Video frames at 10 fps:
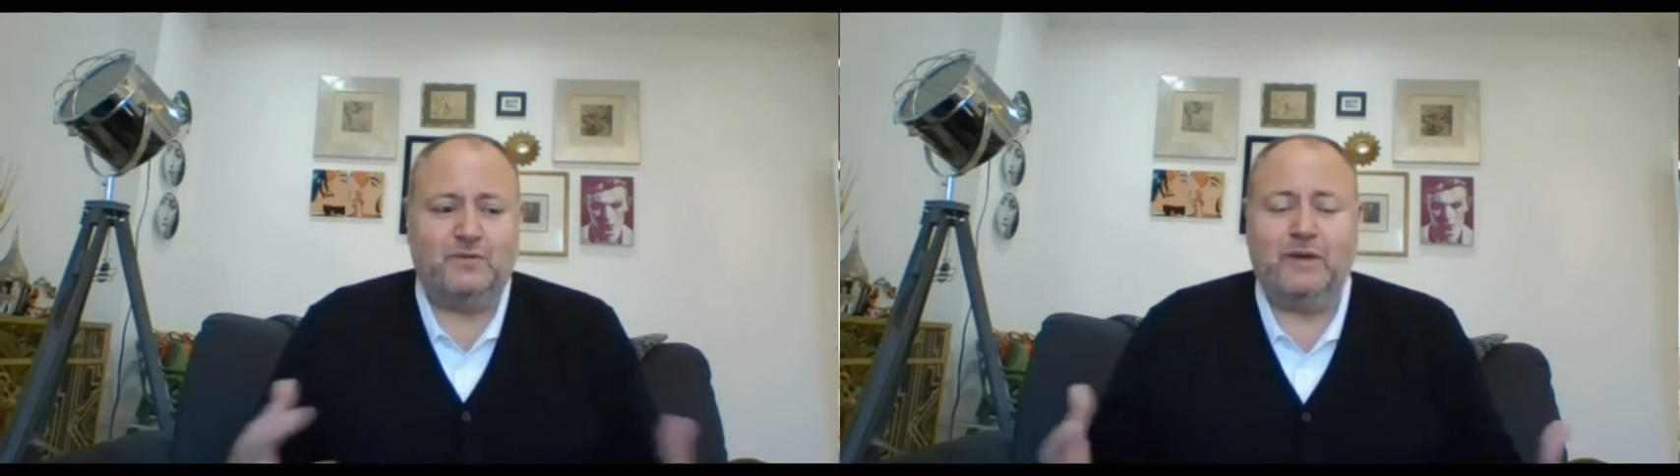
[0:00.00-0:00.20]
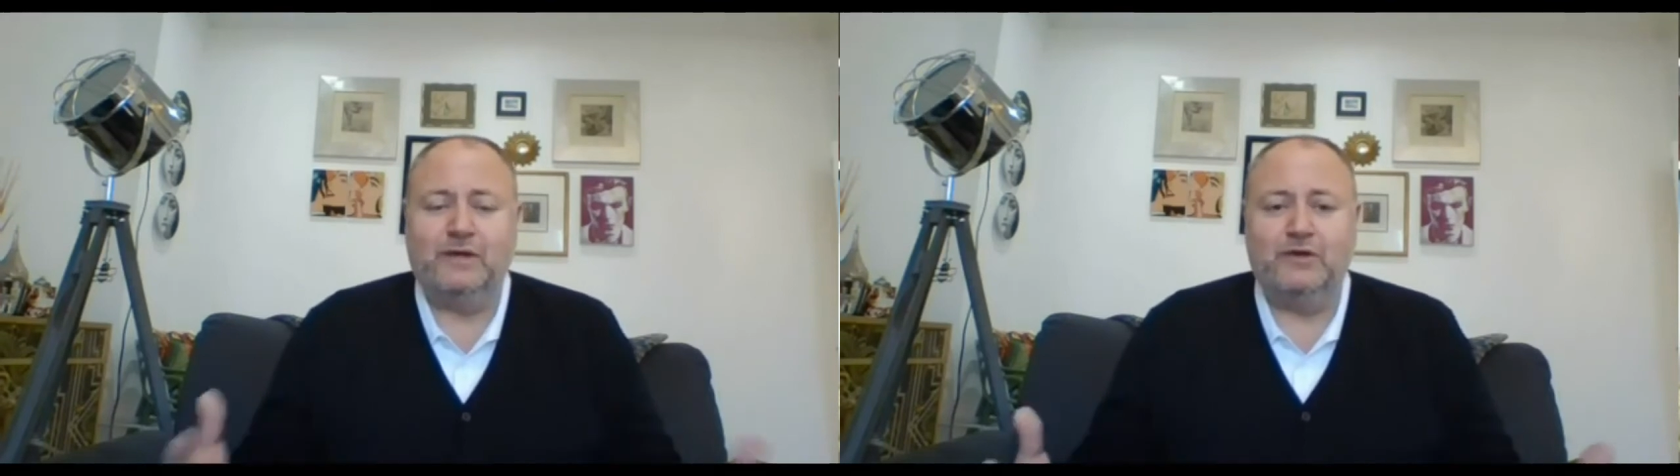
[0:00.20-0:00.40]

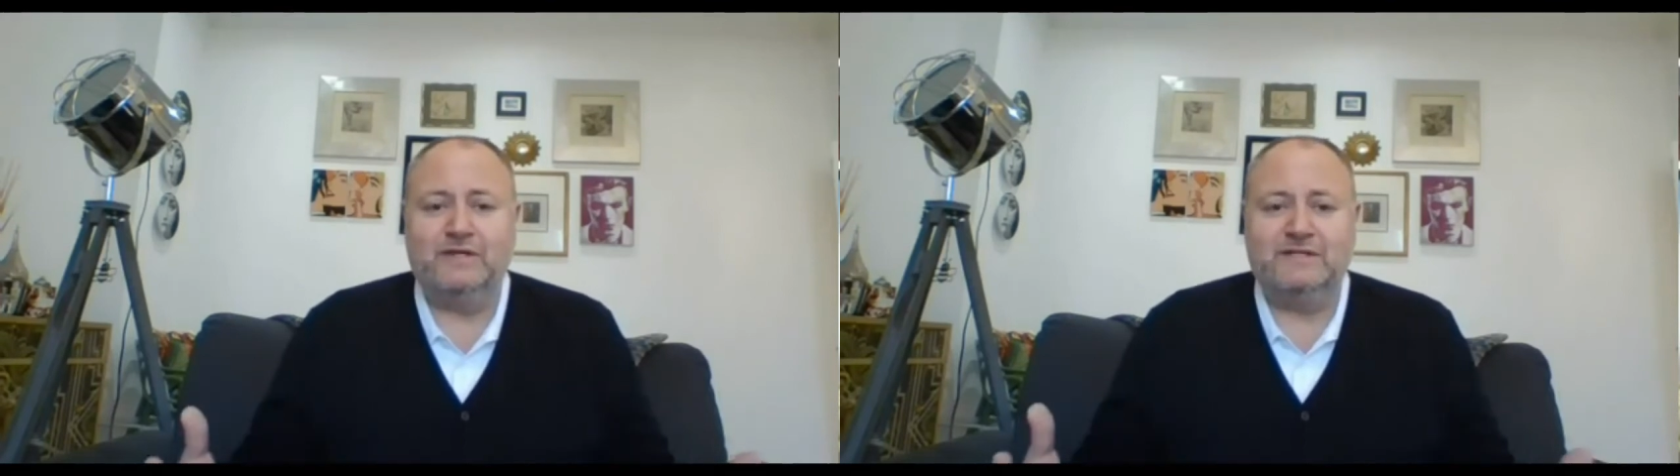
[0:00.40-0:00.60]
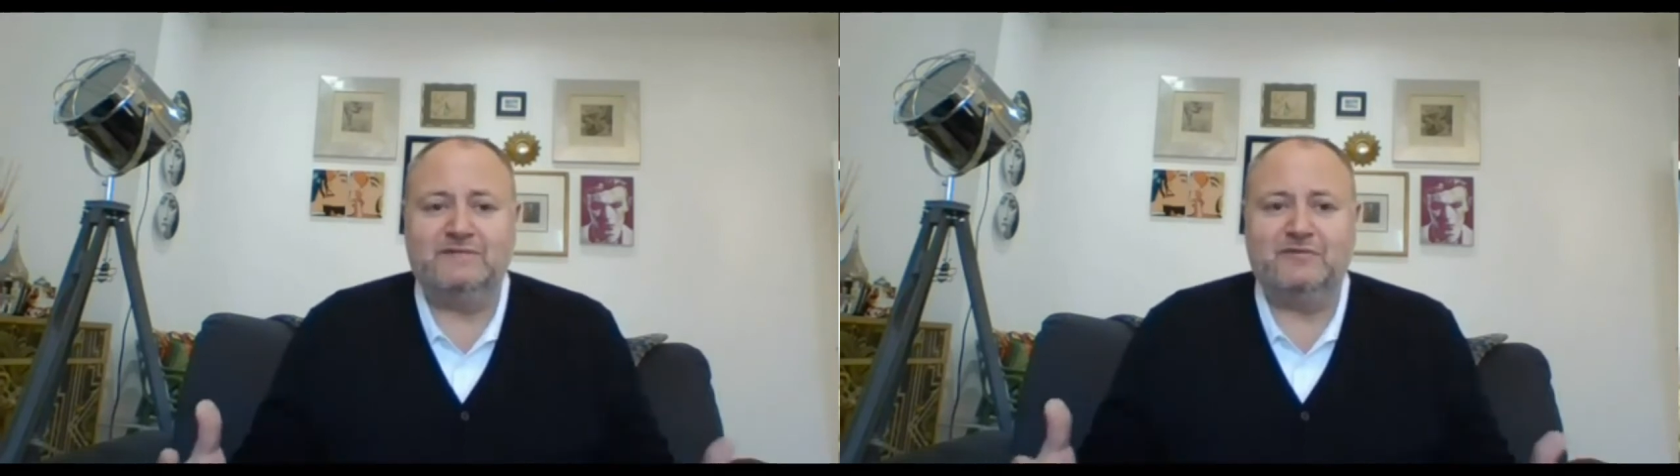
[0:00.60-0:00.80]
quite good
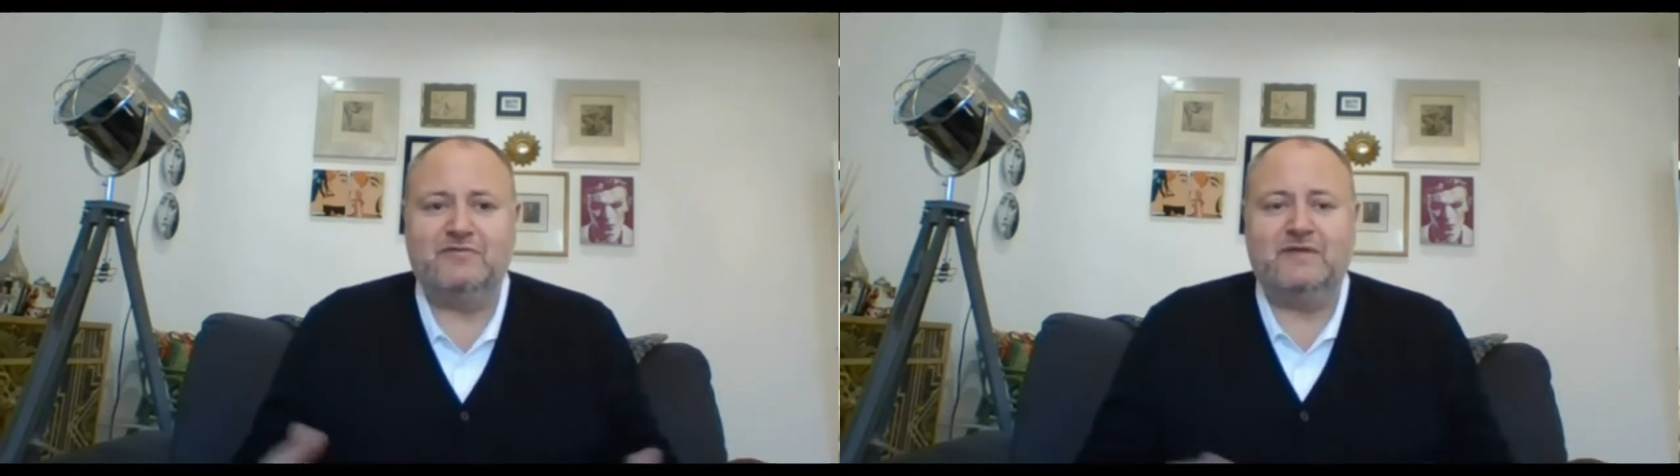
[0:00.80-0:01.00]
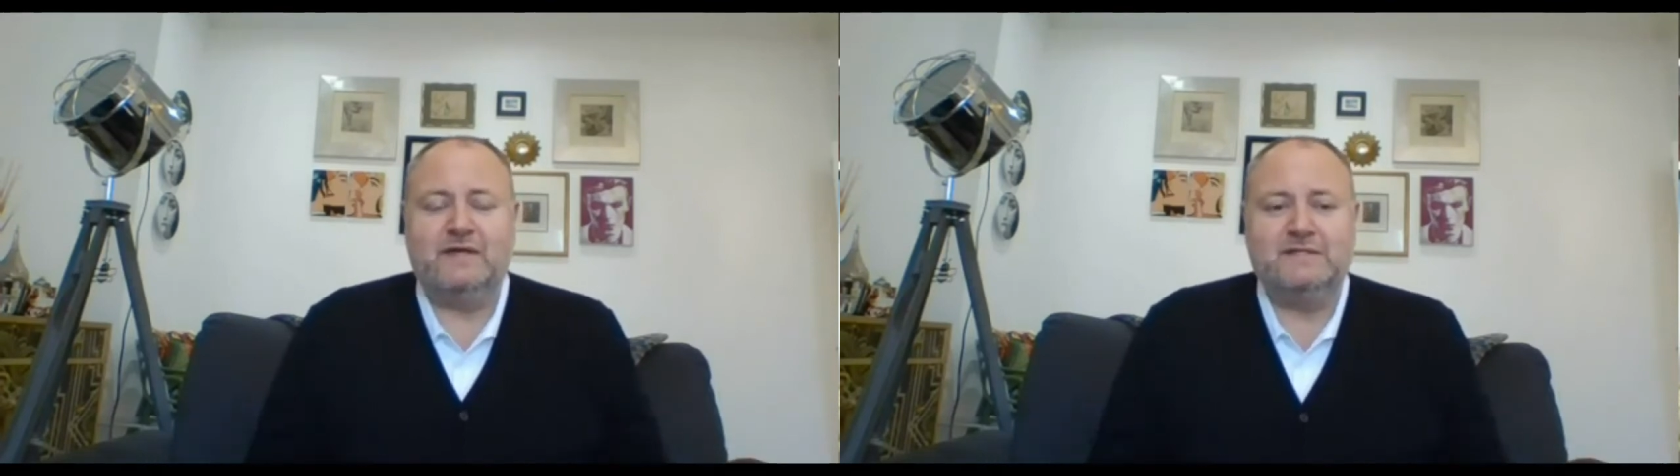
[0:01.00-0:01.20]
at
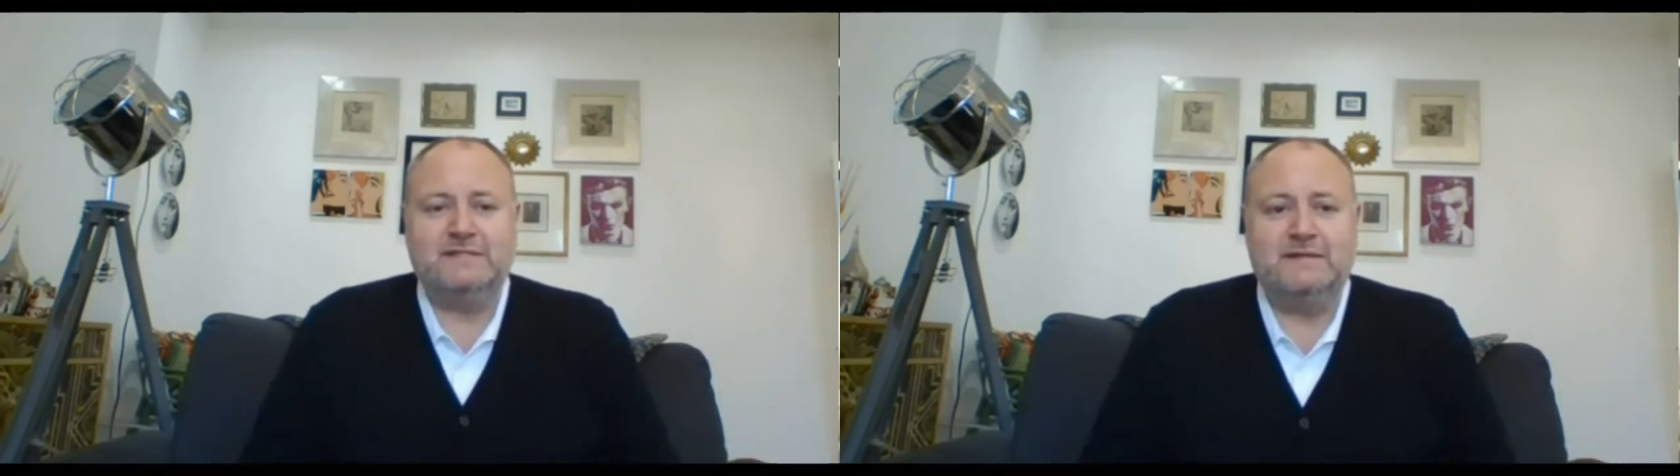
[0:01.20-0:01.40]
different things,